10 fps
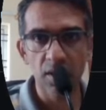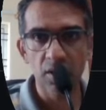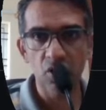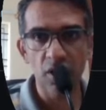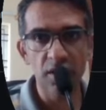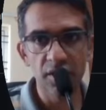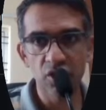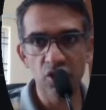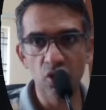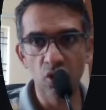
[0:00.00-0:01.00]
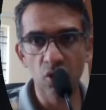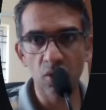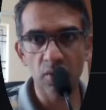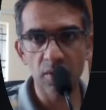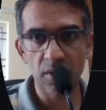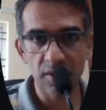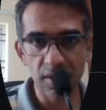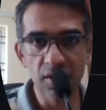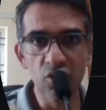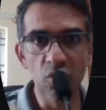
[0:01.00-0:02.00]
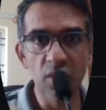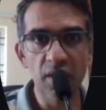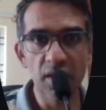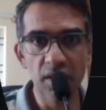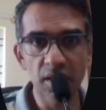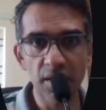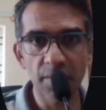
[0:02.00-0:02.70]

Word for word: So I'll just show the results over here